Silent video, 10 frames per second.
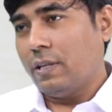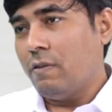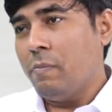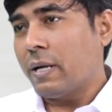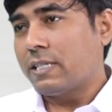There
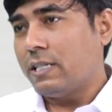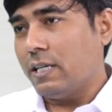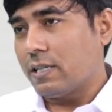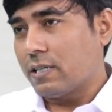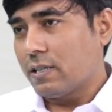will be
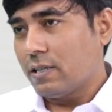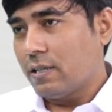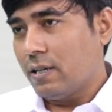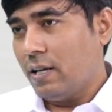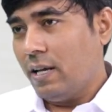accident.
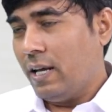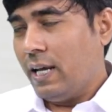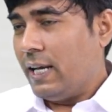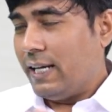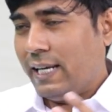
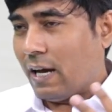In